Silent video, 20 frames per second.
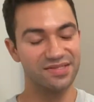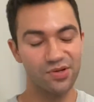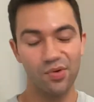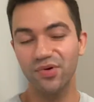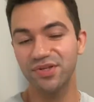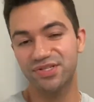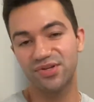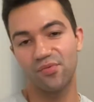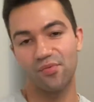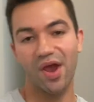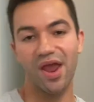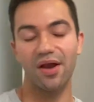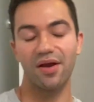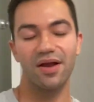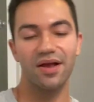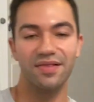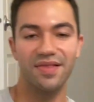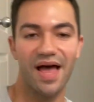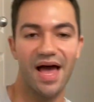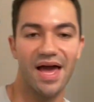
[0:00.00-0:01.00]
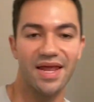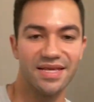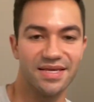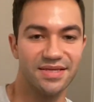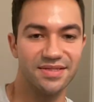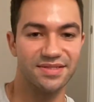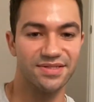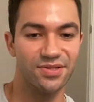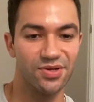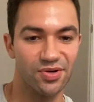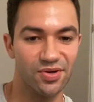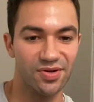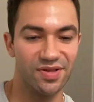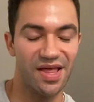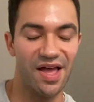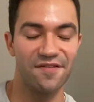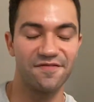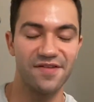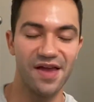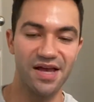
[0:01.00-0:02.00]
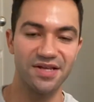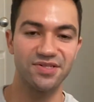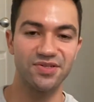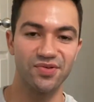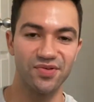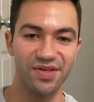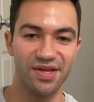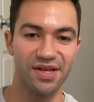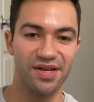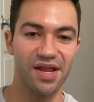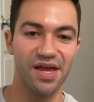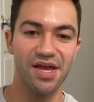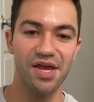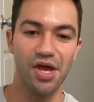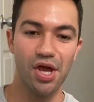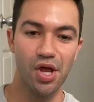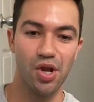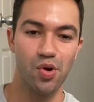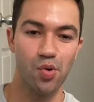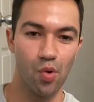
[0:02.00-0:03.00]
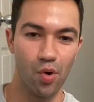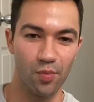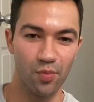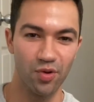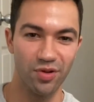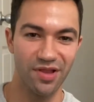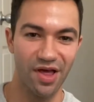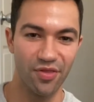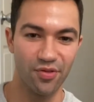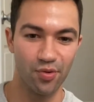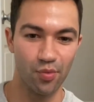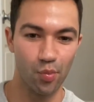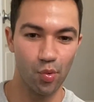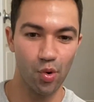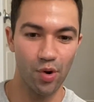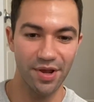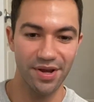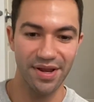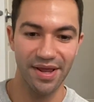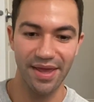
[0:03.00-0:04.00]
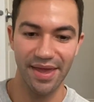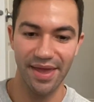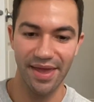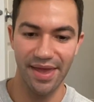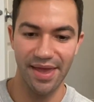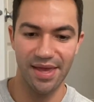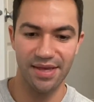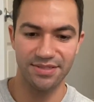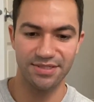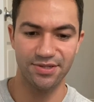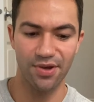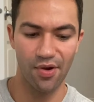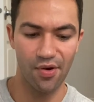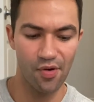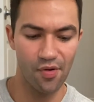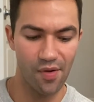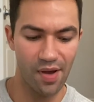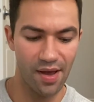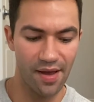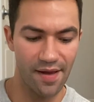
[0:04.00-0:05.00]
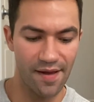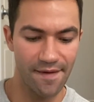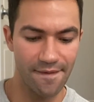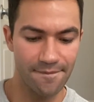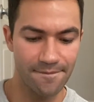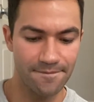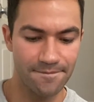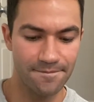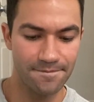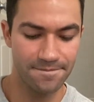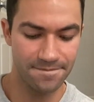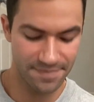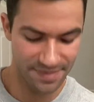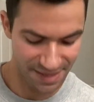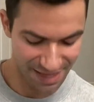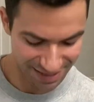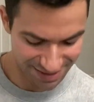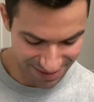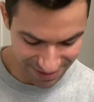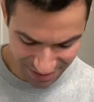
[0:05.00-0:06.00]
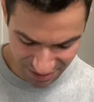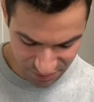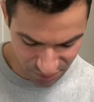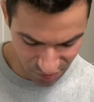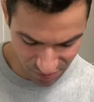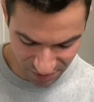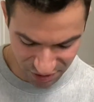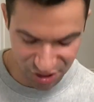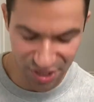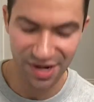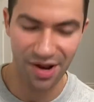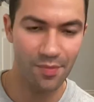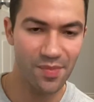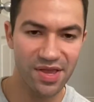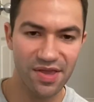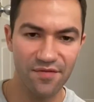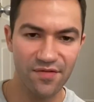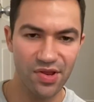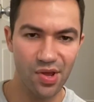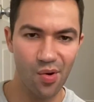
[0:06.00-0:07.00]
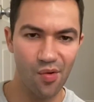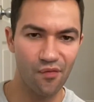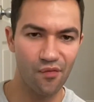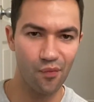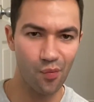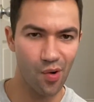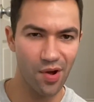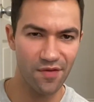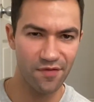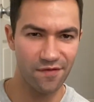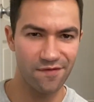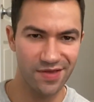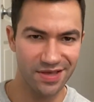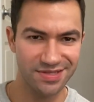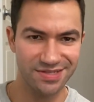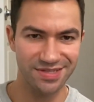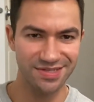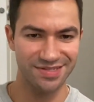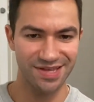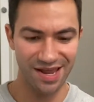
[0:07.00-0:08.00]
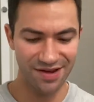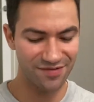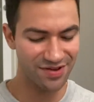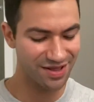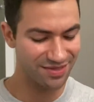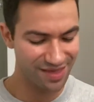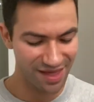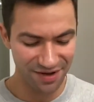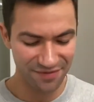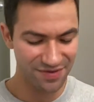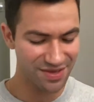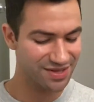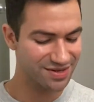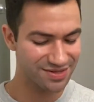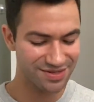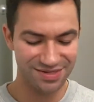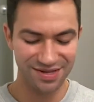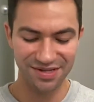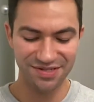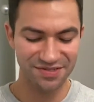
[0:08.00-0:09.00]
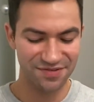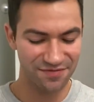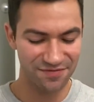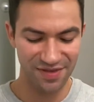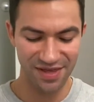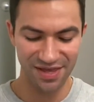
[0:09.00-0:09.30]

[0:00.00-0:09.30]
wear a lot easier, a lot faster than normal leather would. So I think that's pretty much it. I'll make a video of what fits inside of it. A lot of it does fit